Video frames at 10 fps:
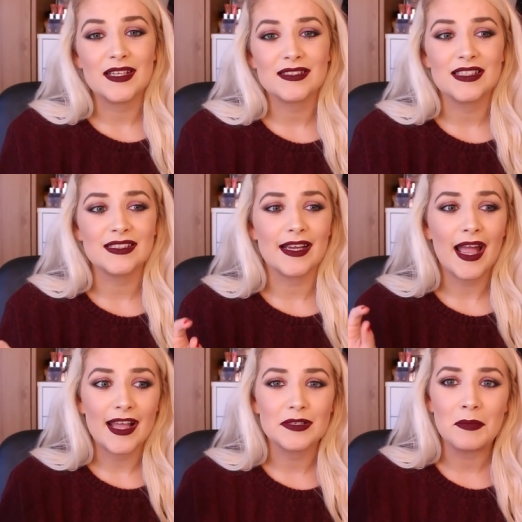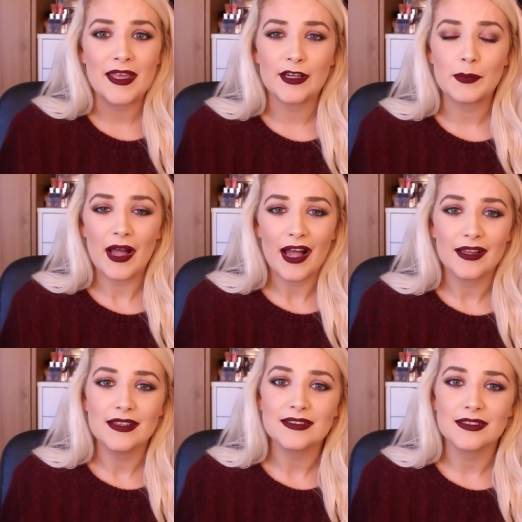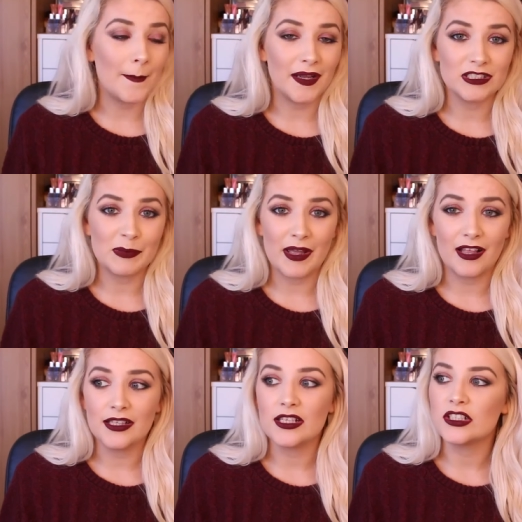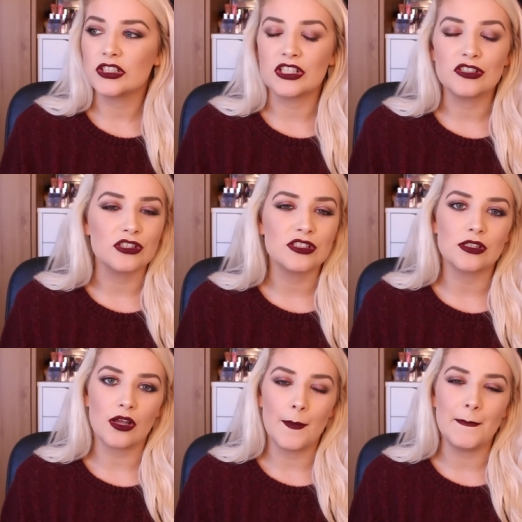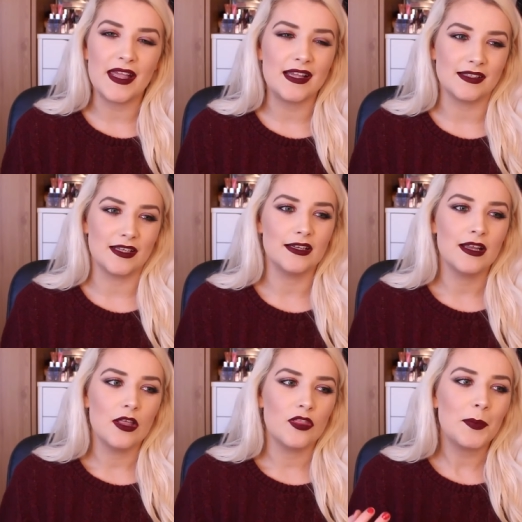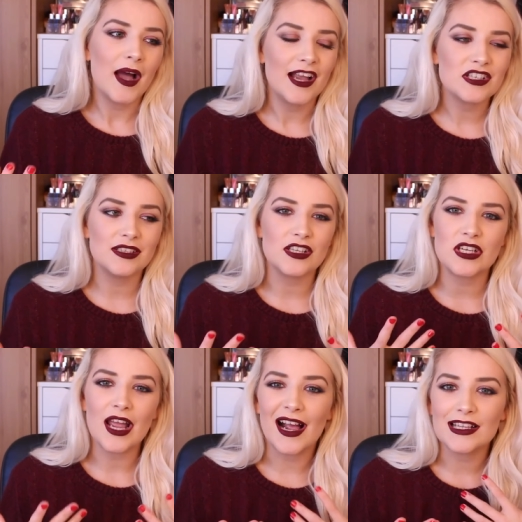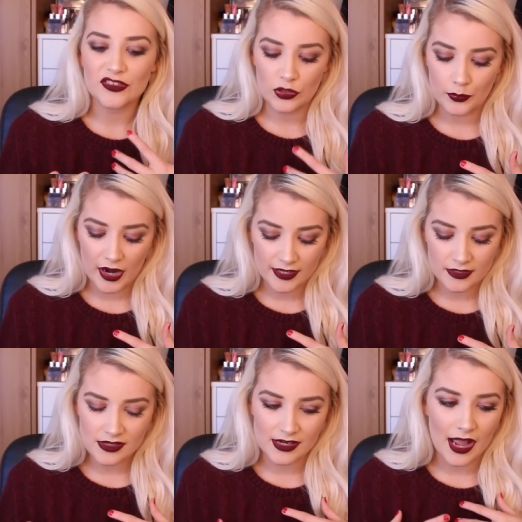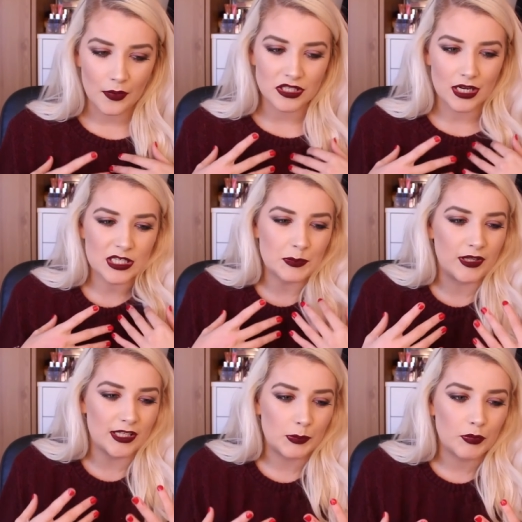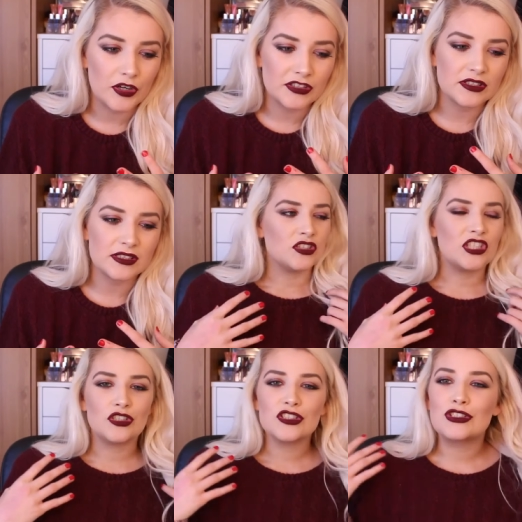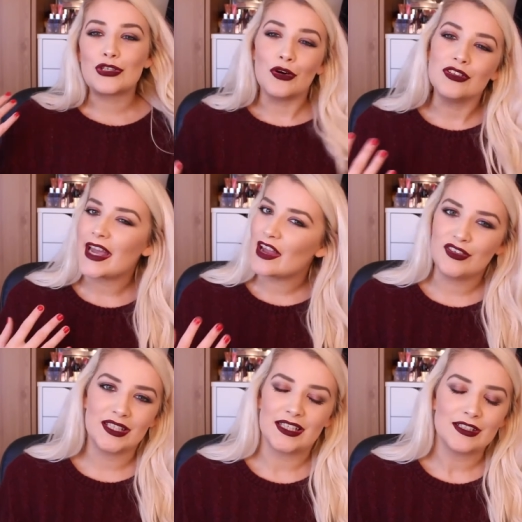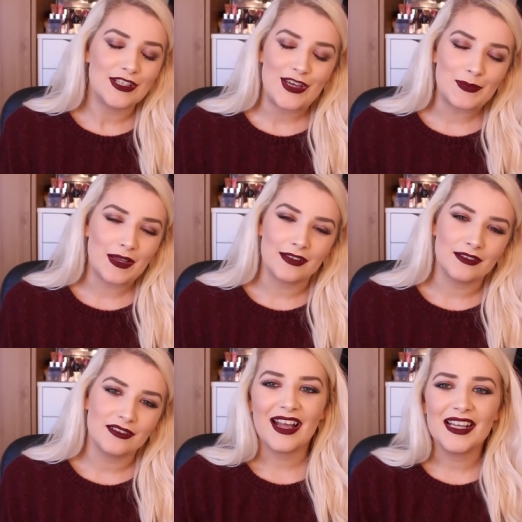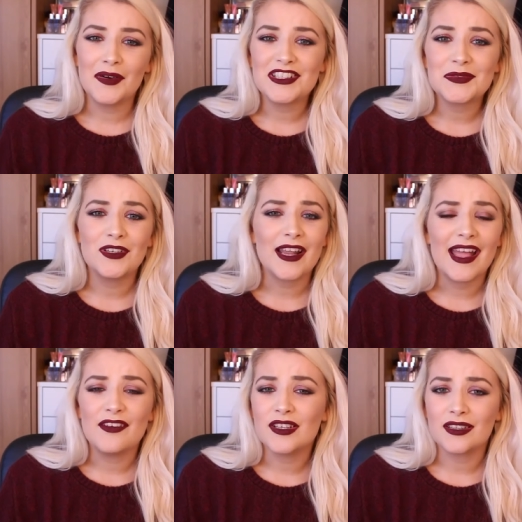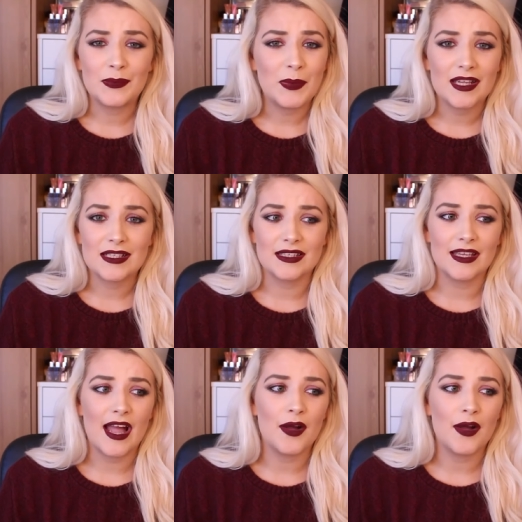Pixi's like head makeup artist, Amanda Bell. She's just amazing. The passion that she has for the brand and how she explained the products. She just sold everything to me. And now I just want everything Pixi.